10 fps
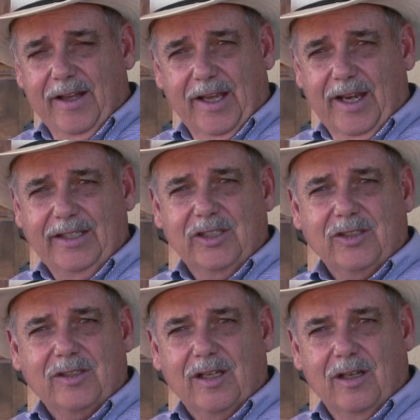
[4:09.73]
and they
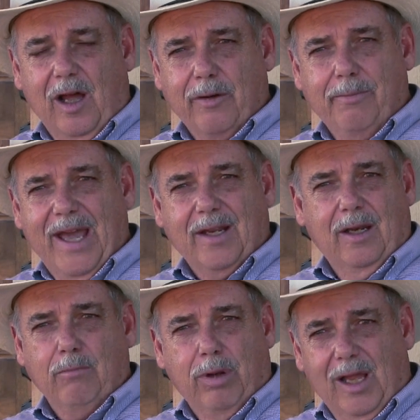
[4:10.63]
just
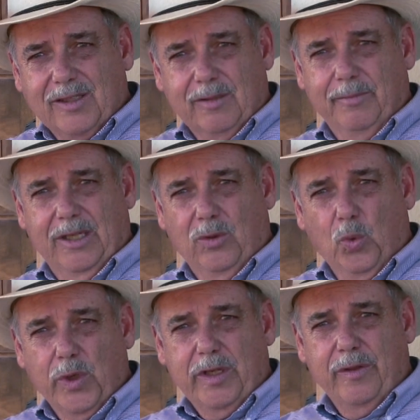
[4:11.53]
automatically blossom into
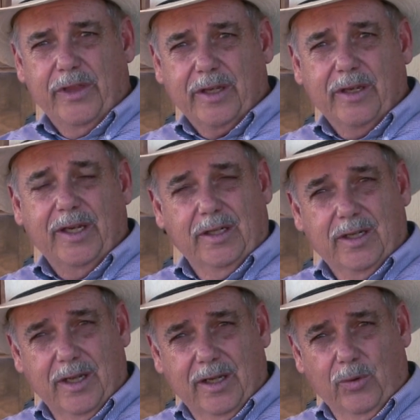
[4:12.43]
where you think you need to
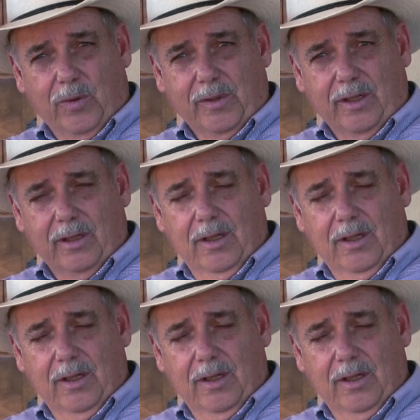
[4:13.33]
go on it.